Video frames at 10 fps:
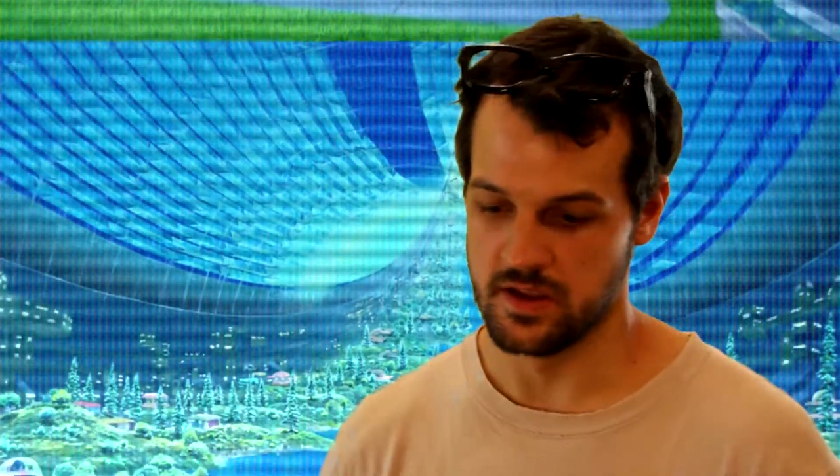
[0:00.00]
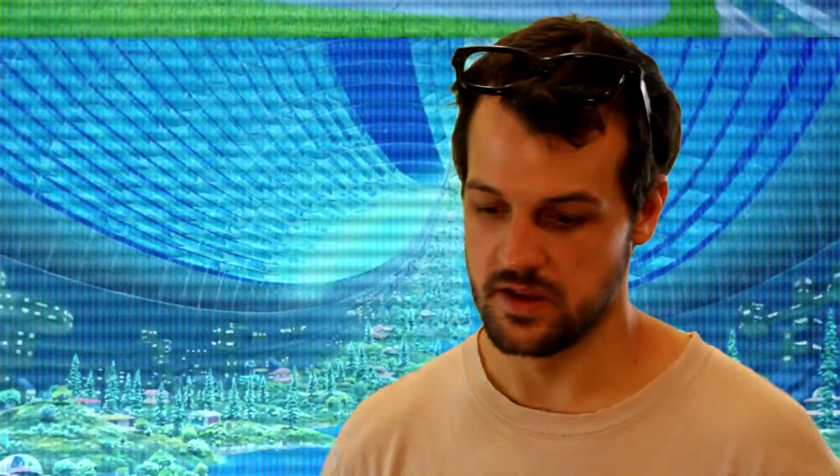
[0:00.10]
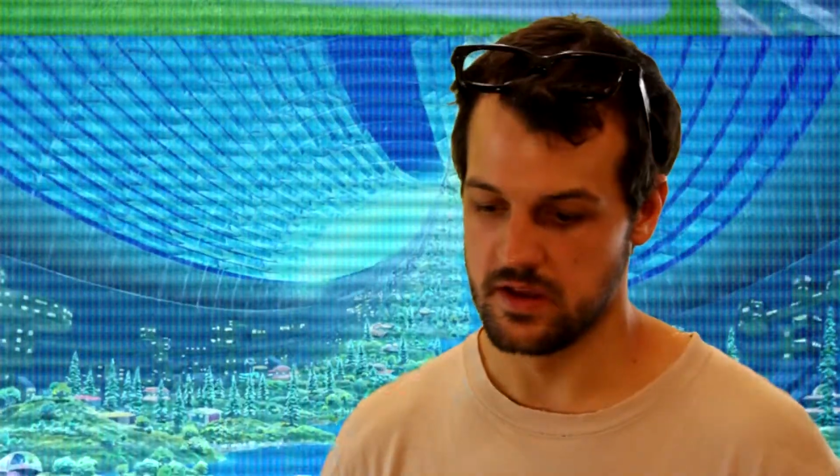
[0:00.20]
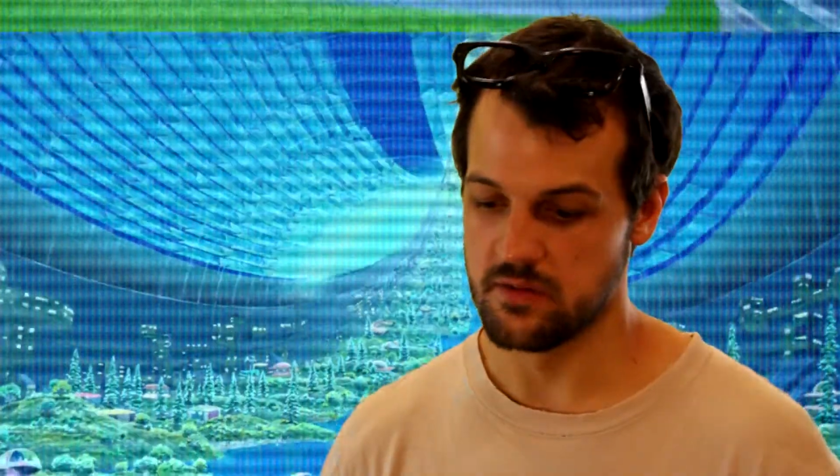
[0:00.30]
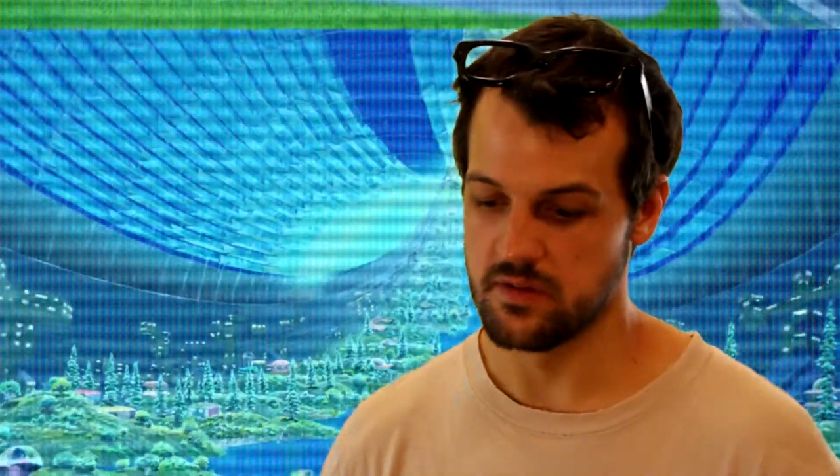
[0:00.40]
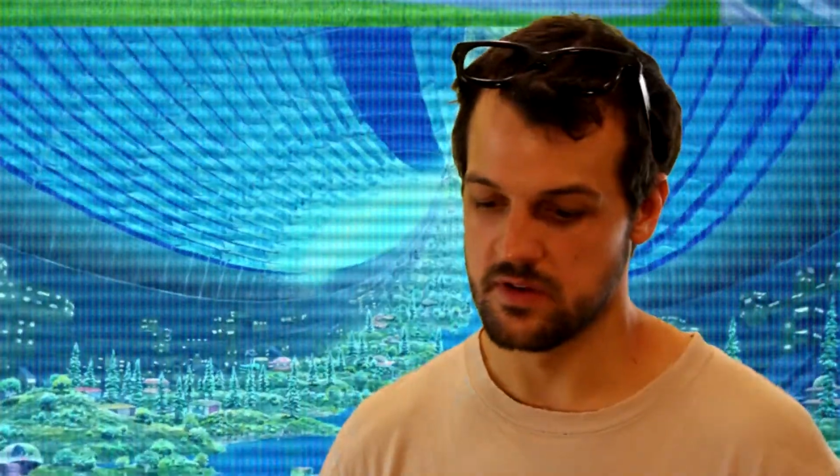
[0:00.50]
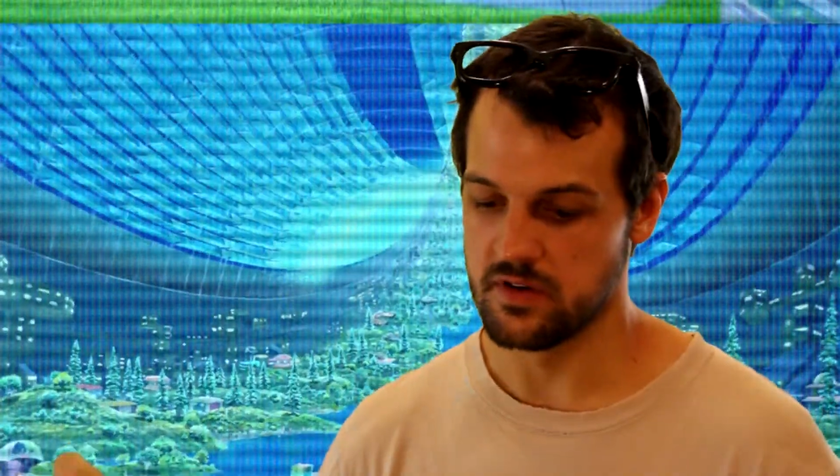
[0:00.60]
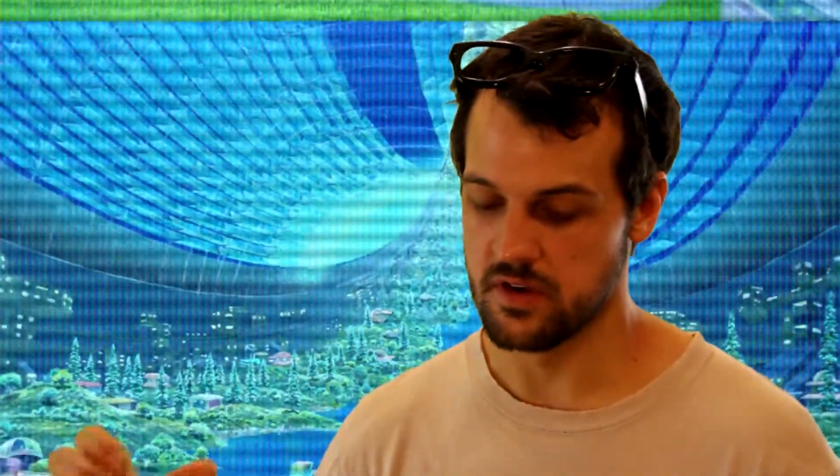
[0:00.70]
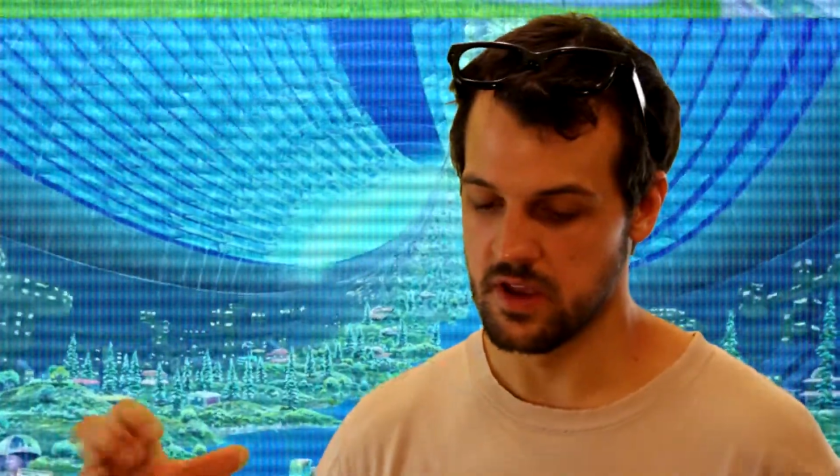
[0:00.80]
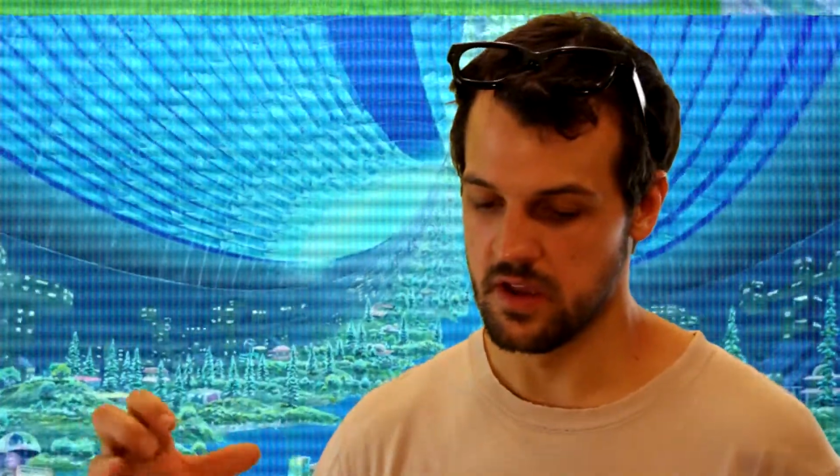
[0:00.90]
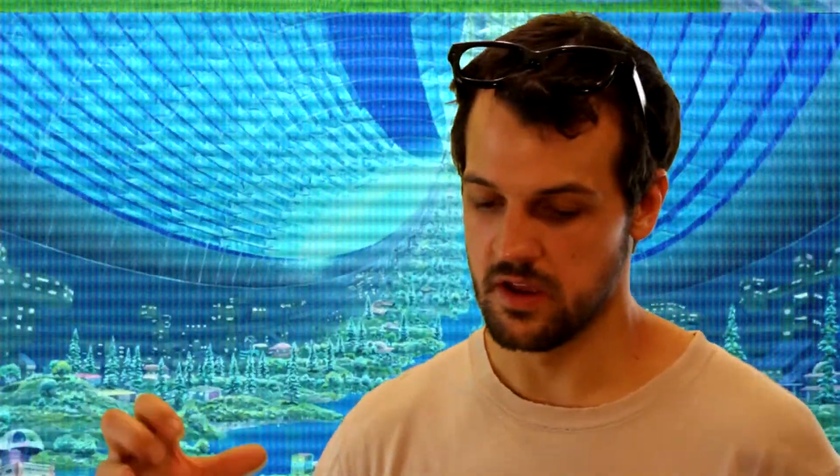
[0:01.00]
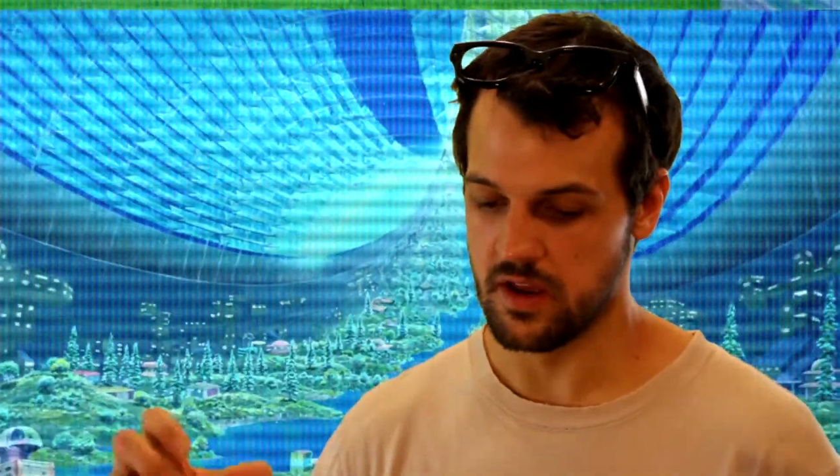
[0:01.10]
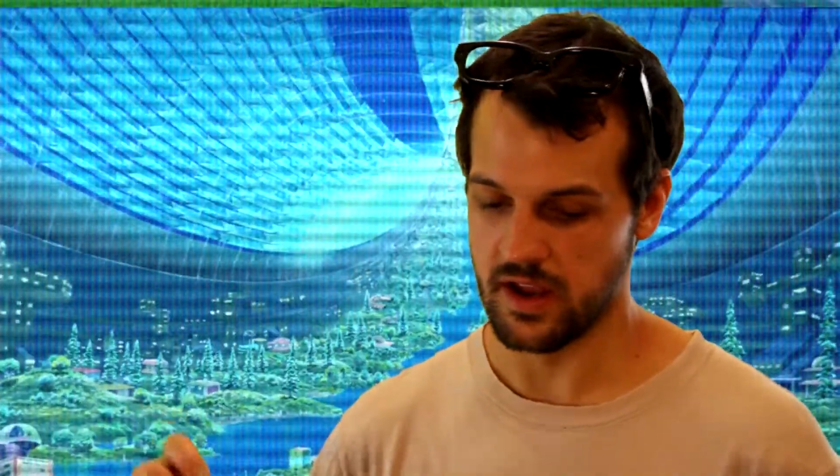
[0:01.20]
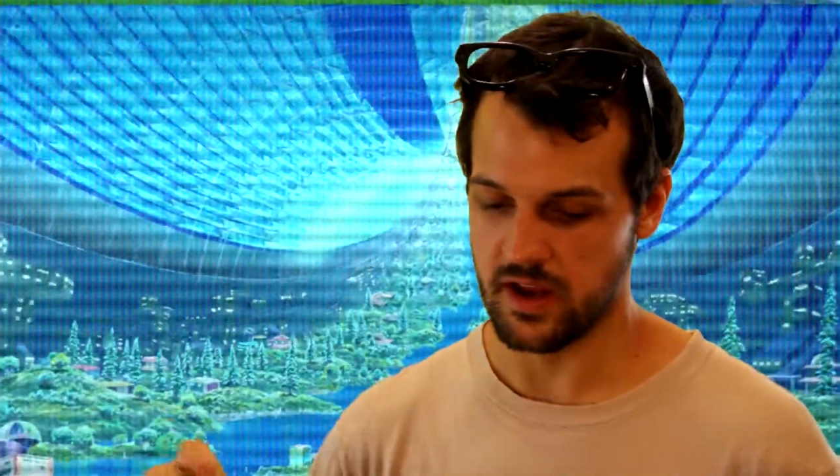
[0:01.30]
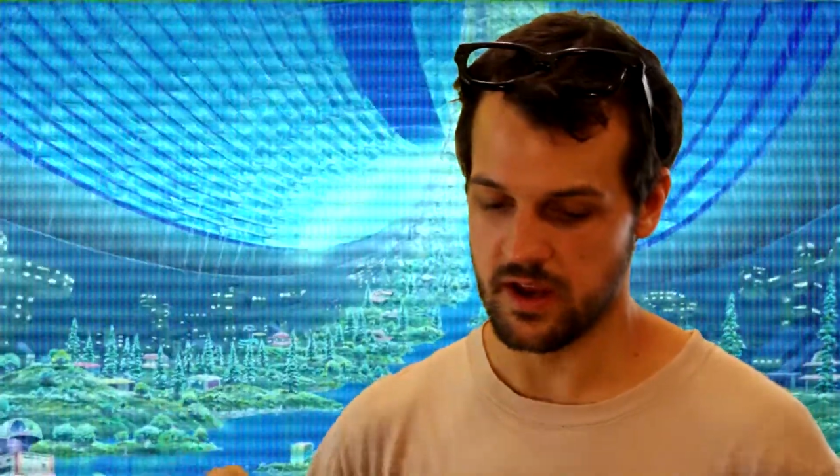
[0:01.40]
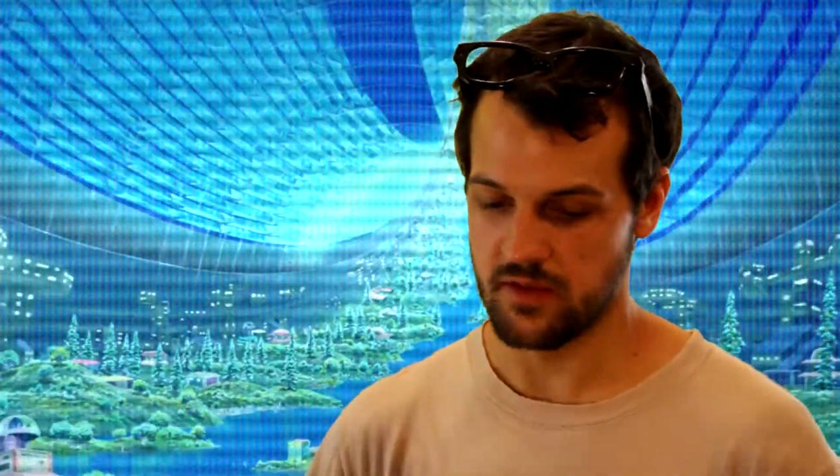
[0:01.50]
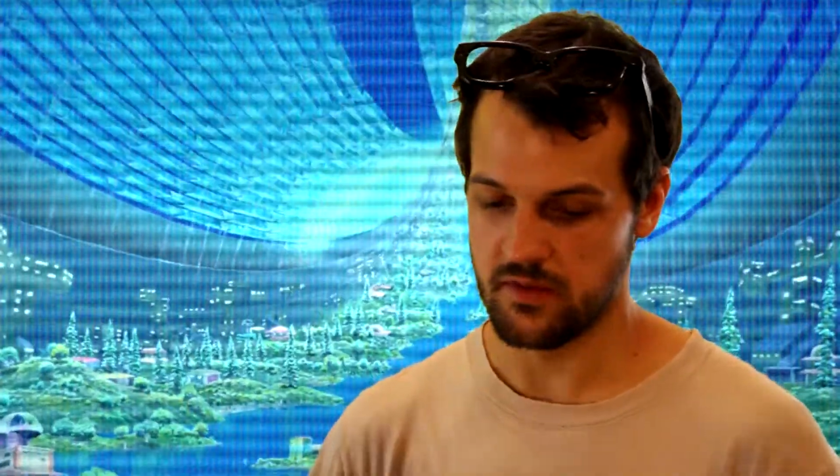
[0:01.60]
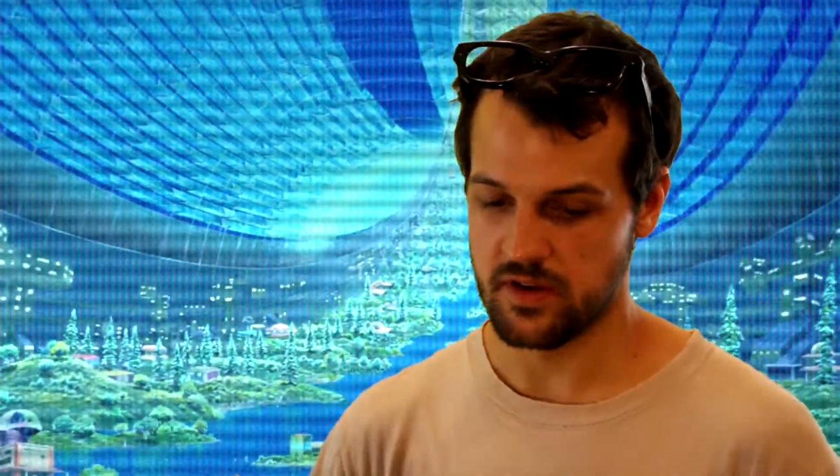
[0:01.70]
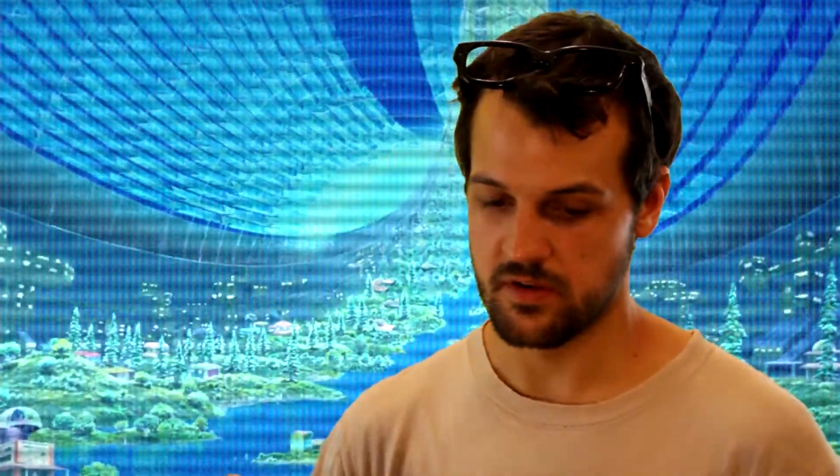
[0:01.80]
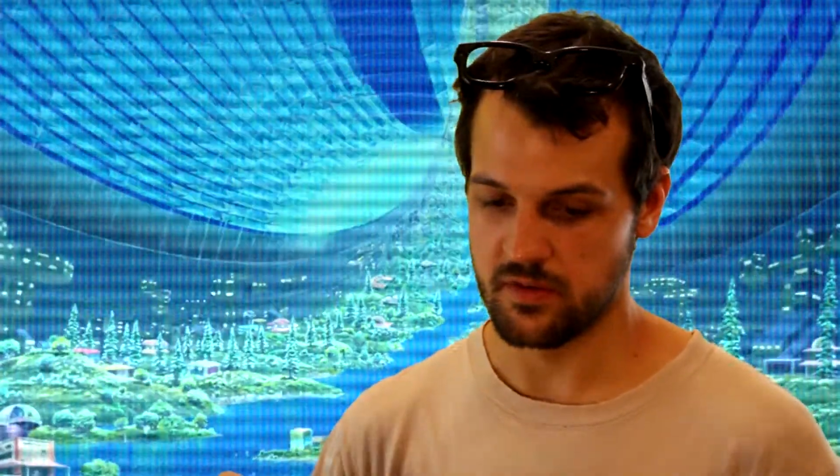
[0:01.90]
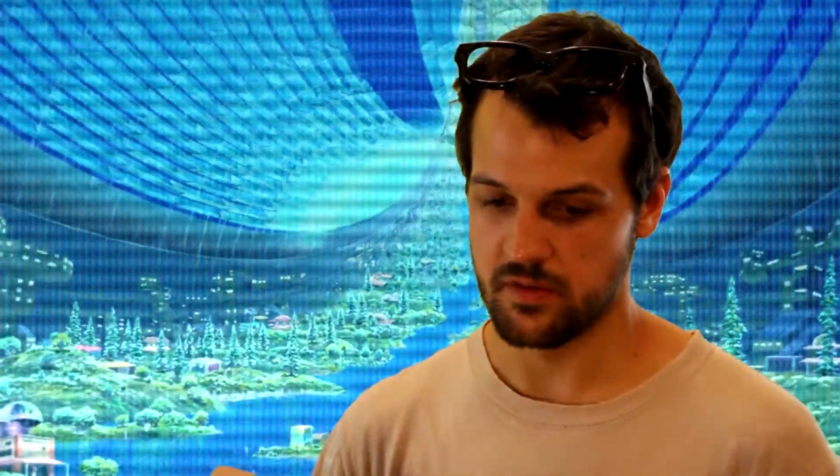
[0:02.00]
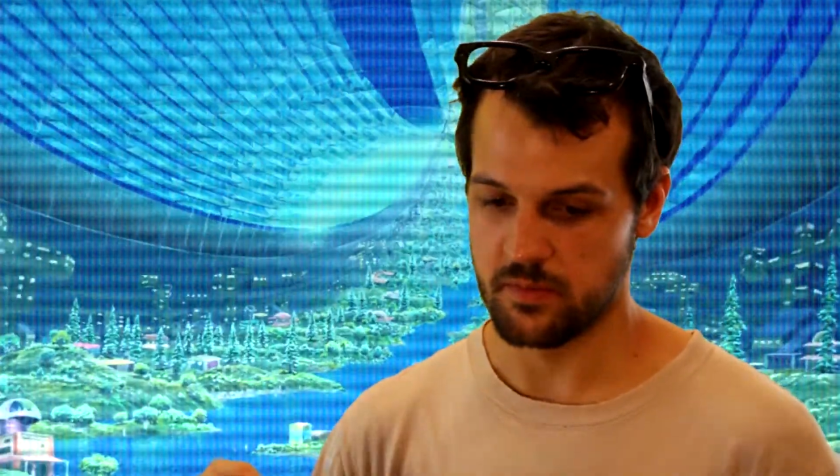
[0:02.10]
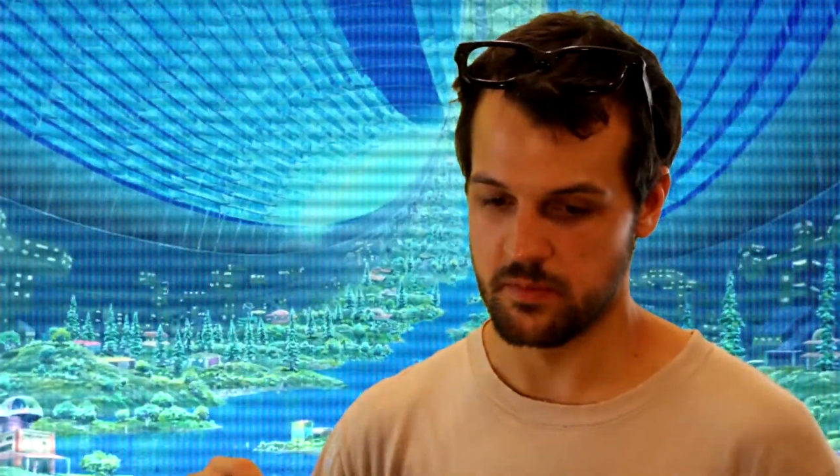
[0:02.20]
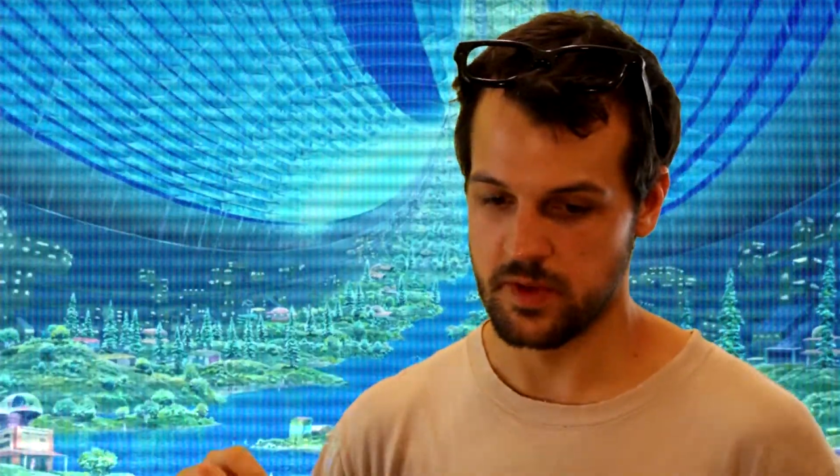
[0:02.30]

individ, like individual